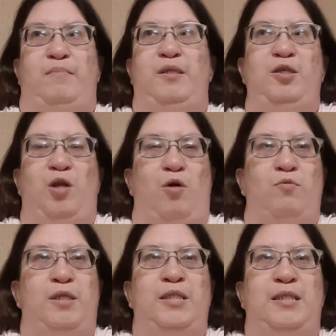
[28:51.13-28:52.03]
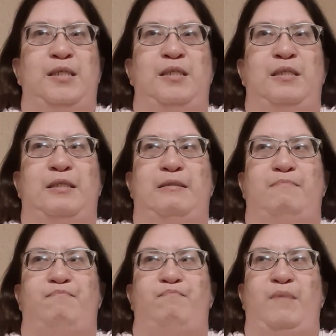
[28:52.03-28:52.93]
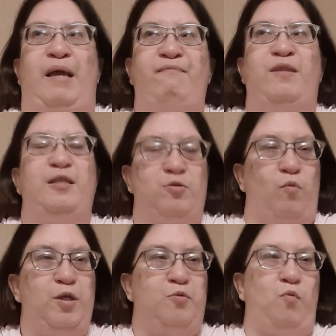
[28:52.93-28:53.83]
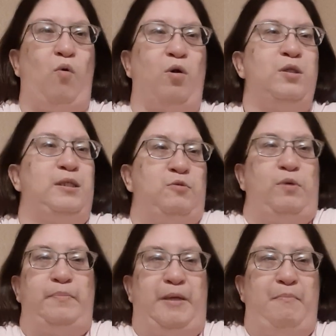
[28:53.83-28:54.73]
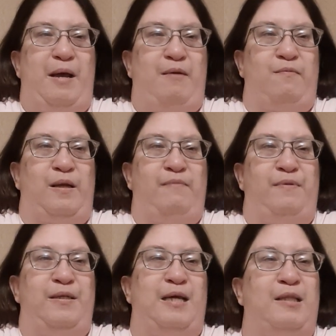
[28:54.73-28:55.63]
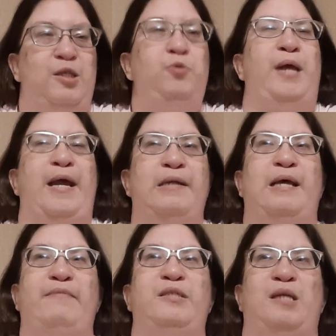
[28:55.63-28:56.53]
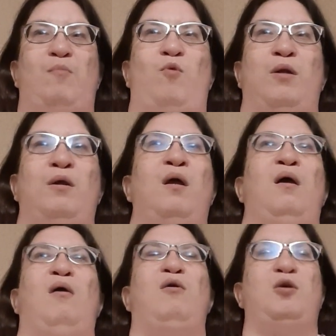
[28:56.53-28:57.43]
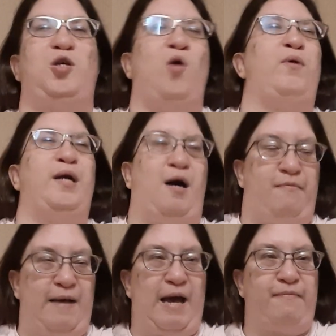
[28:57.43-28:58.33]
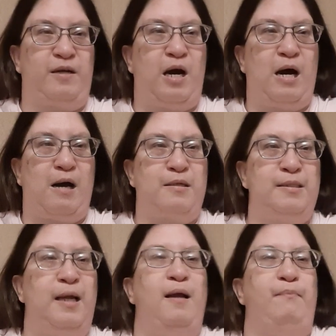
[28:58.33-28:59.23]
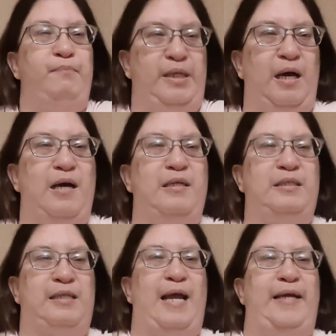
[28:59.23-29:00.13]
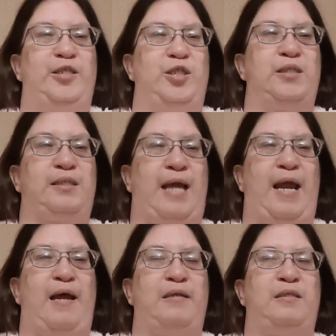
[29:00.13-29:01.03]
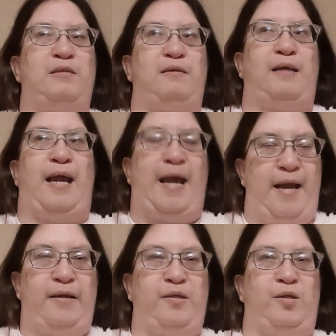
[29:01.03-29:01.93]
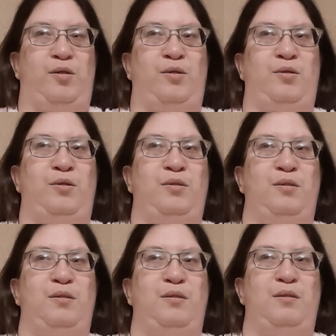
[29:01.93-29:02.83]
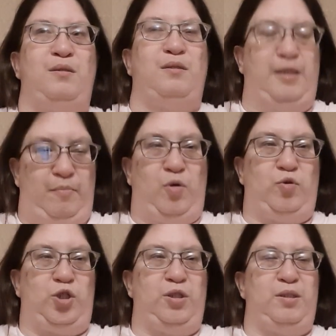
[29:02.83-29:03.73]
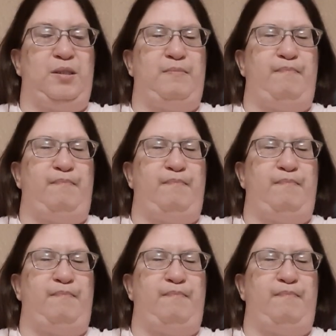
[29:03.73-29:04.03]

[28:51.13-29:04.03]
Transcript: if this was war, this would be a matter of life and death. You can't have someone going off half-cocked because they just can't handle the emotions.